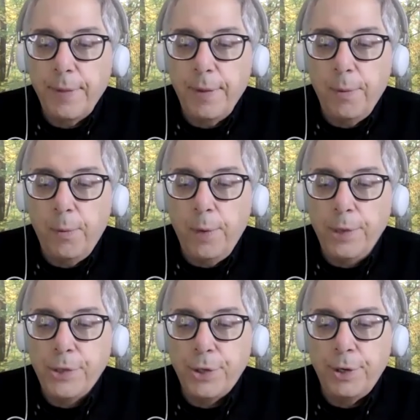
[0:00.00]
we
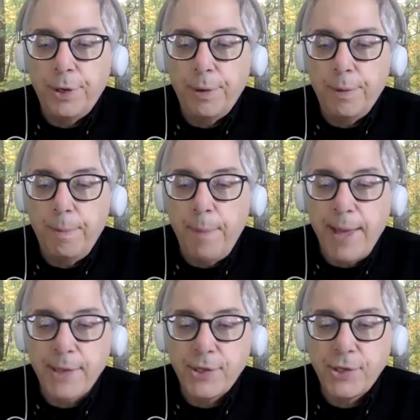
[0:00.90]
shouldn't
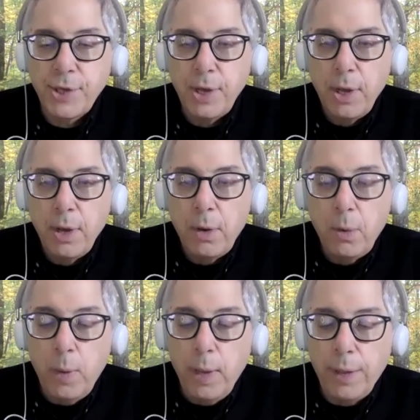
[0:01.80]
mess
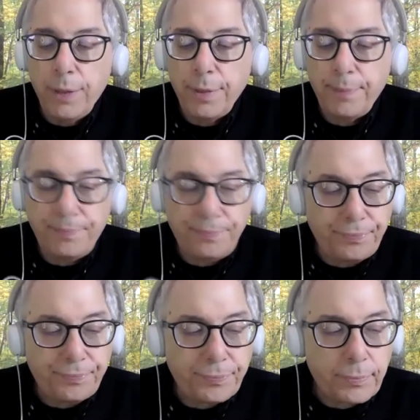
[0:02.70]
with
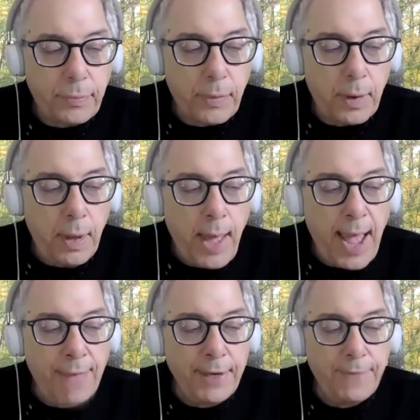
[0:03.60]

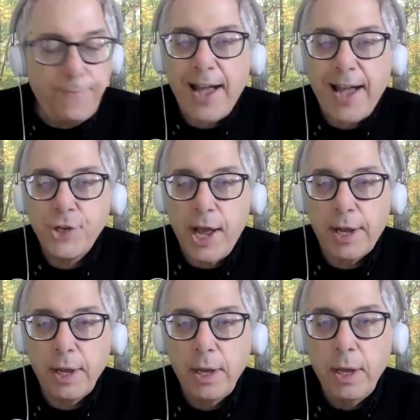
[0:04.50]
having to fact check
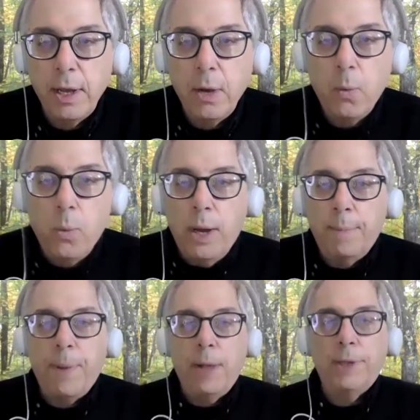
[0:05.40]

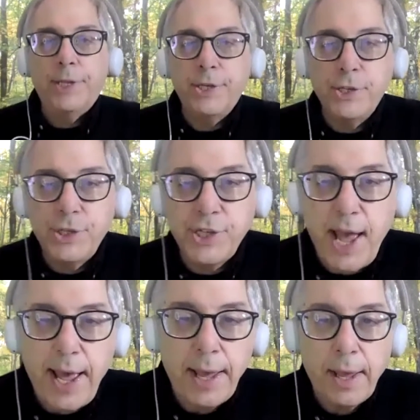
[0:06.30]
what politicians
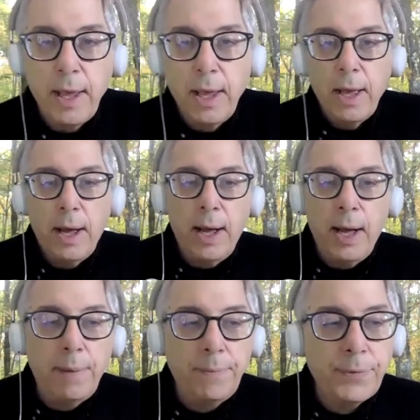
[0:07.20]
say.
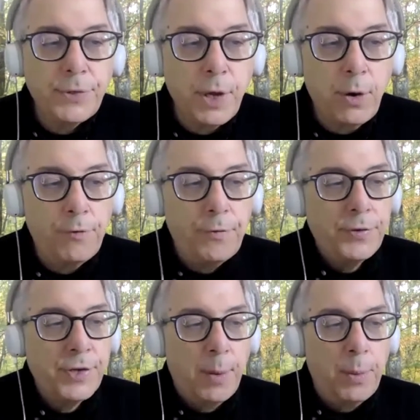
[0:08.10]
Um, so
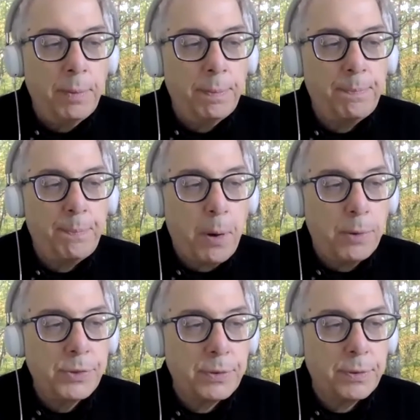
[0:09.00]
if someone
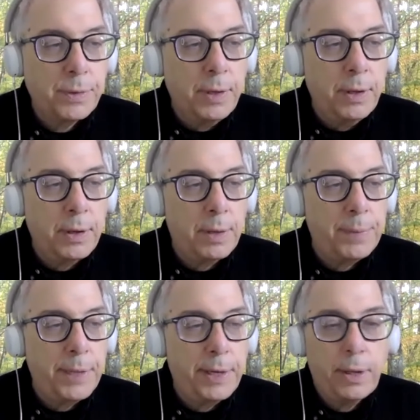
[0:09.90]
posts, you know, a
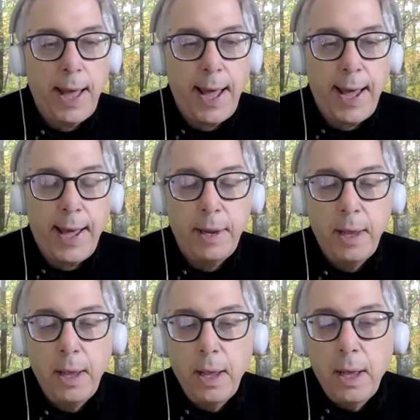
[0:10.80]
political ad
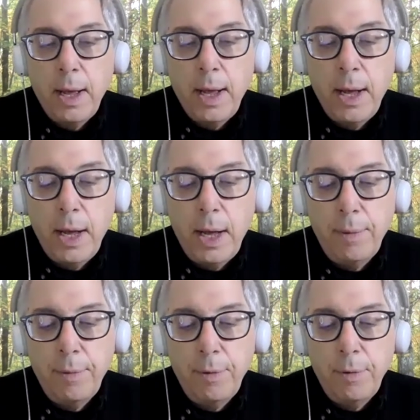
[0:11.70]
uh,
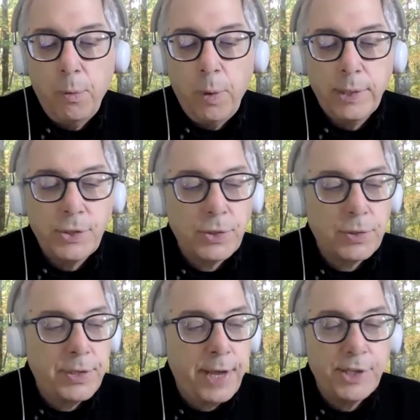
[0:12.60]
which
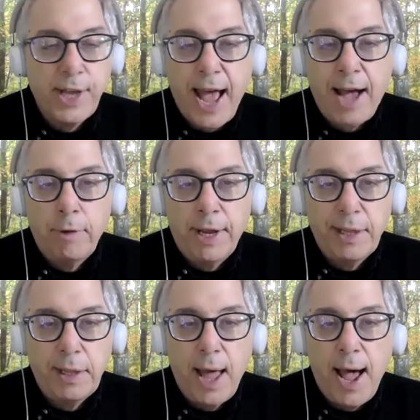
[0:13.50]
tells an outright
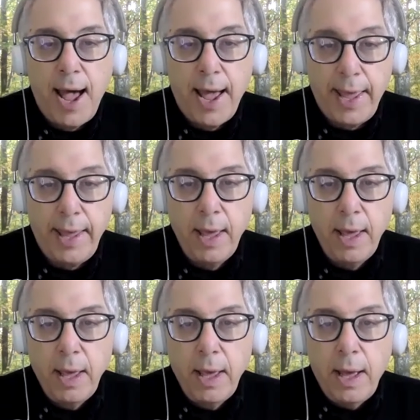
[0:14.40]
lie,
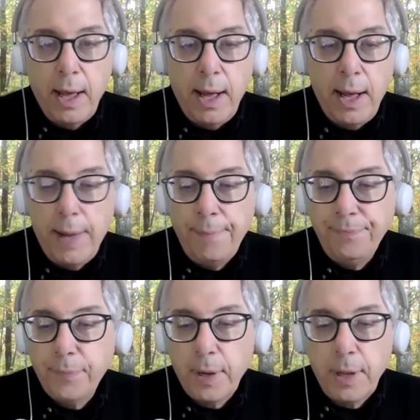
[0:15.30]

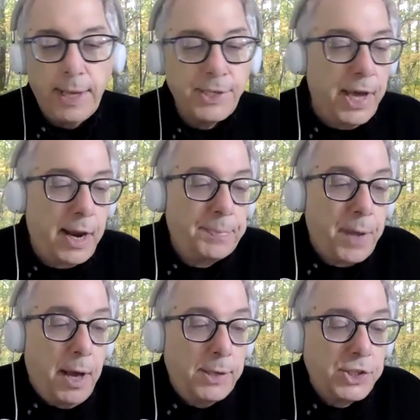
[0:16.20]
um, it's not up to
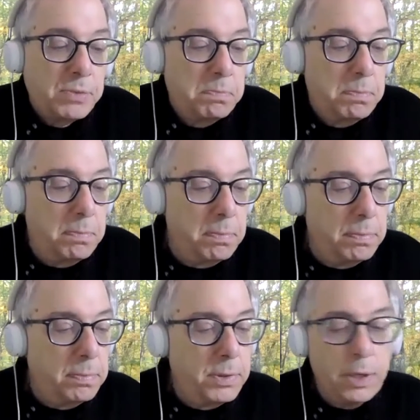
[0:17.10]
us
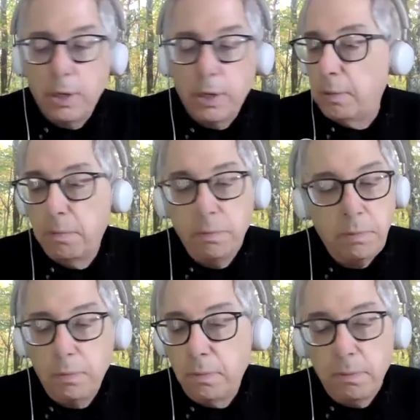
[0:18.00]
to
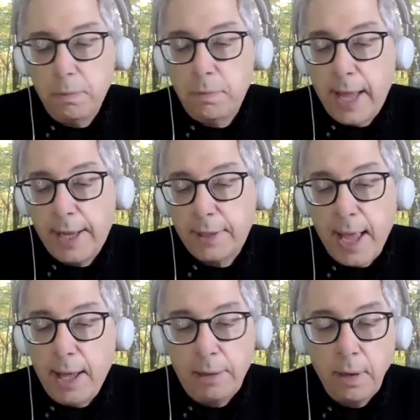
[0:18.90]
take it
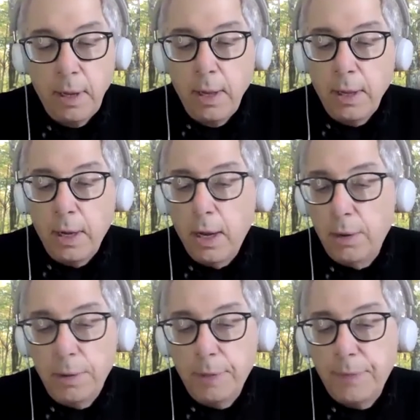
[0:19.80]
down. You
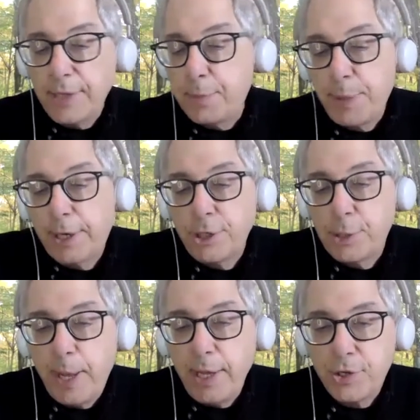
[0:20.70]
know, that's political
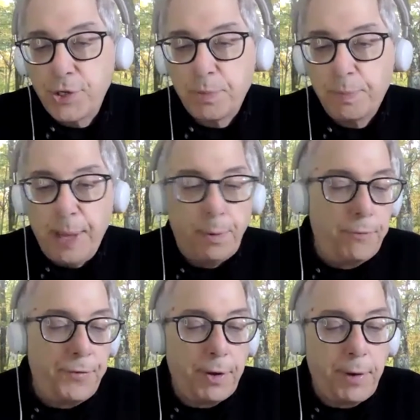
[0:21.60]
speech. People
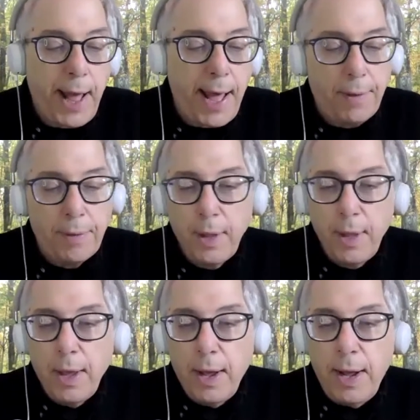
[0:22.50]
will figure it out.
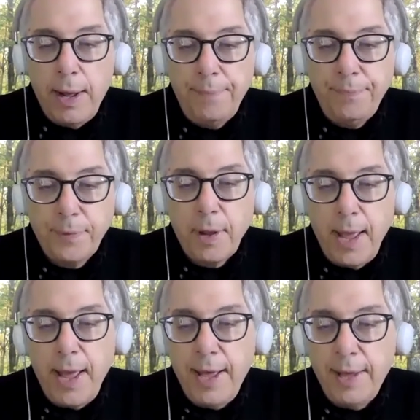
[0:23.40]
Um,
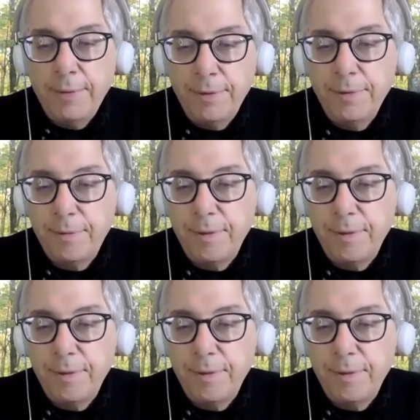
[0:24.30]
and